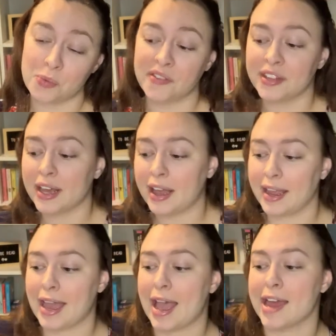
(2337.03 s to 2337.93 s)
one that
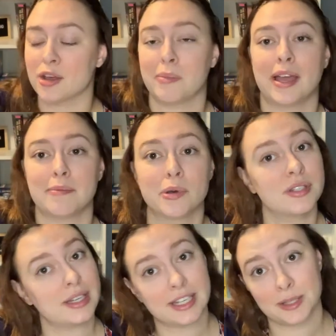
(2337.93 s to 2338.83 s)
I had on my
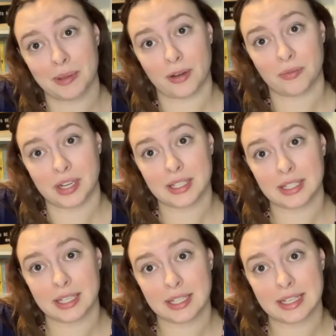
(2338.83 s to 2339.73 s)
most anticipated reads
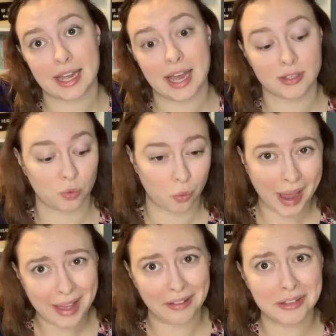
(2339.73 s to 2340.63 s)
list as
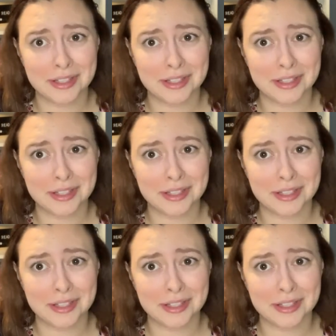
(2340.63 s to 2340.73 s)
well.